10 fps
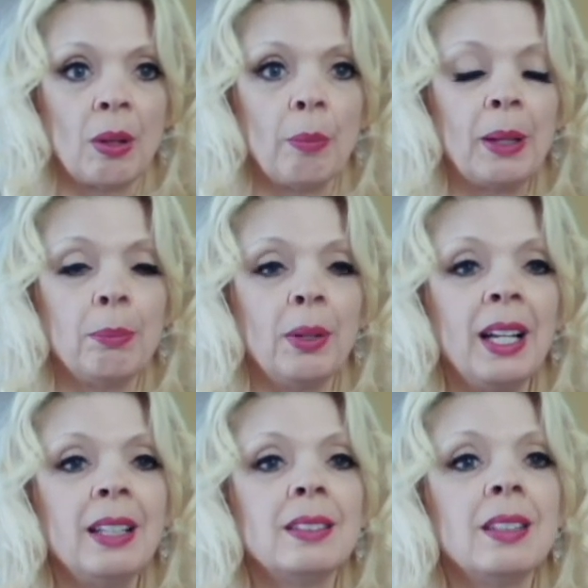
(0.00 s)
by
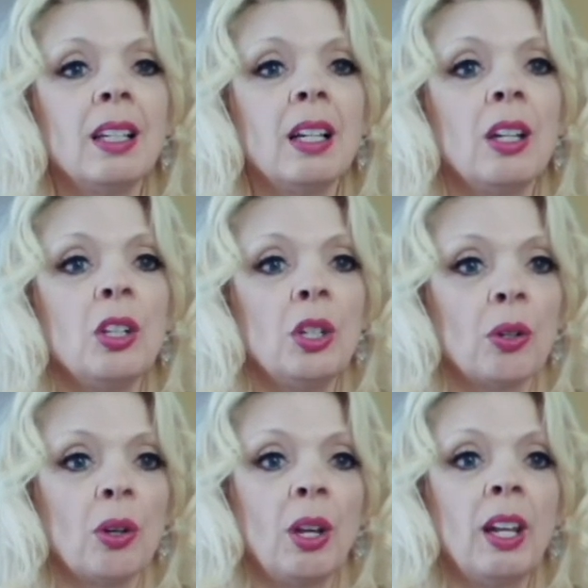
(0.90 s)
placing
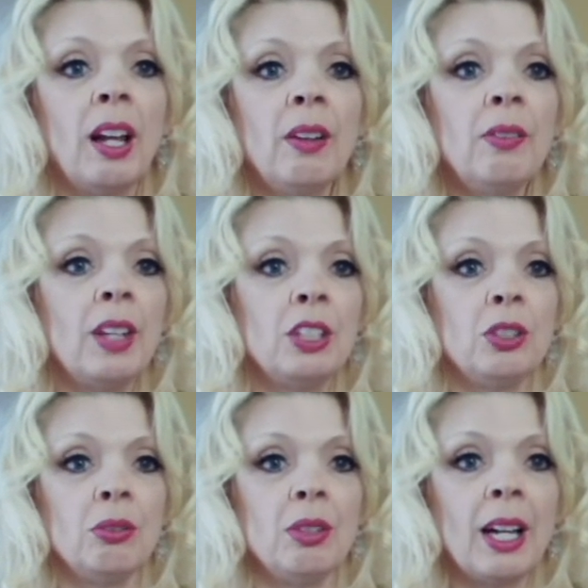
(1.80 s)
your love
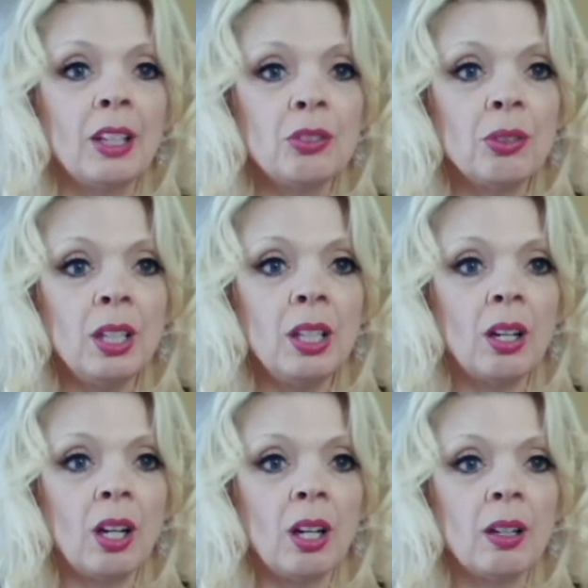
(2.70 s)
that you naturally
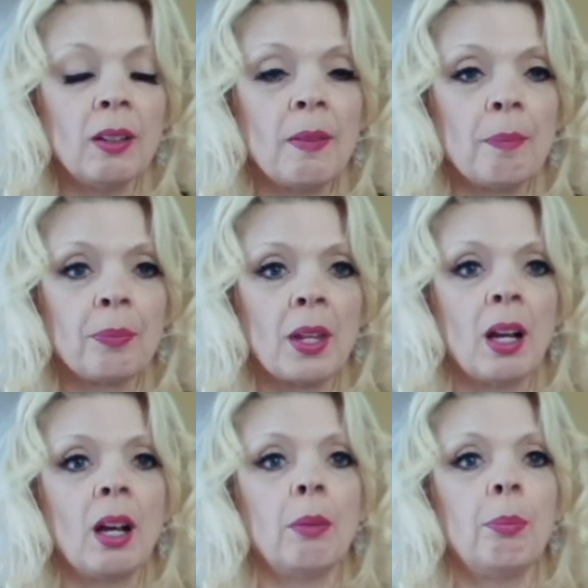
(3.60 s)
are
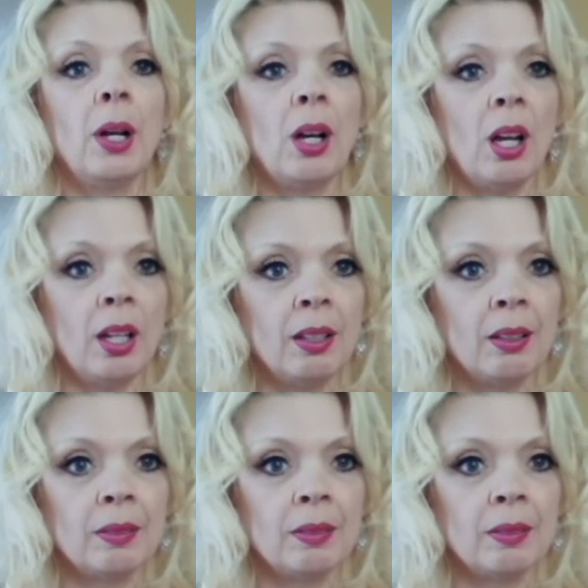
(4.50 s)
upon.